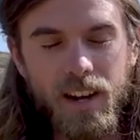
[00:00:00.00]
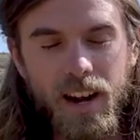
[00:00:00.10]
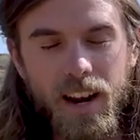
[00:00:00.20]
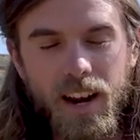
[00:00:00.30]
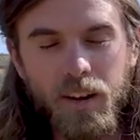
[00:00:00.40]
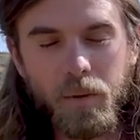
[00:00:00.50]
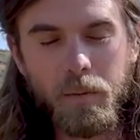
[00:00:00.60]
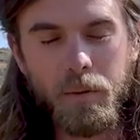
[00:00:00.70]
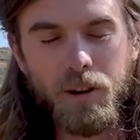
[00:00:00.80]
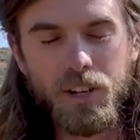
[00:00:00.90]
And one of
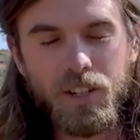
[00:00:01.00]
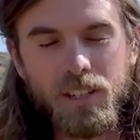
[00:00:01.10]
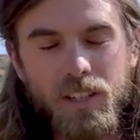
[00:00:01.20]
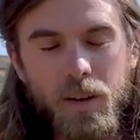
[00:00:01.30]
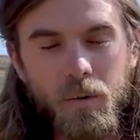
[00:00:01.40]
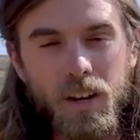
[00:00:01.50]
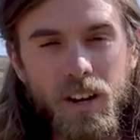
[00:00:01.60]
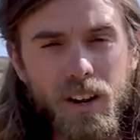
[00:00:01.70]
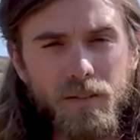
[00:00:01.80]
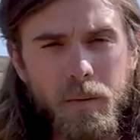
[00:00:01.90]
my projects that I'm working
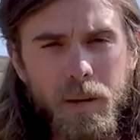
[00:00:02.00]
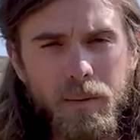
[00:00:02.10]
on for my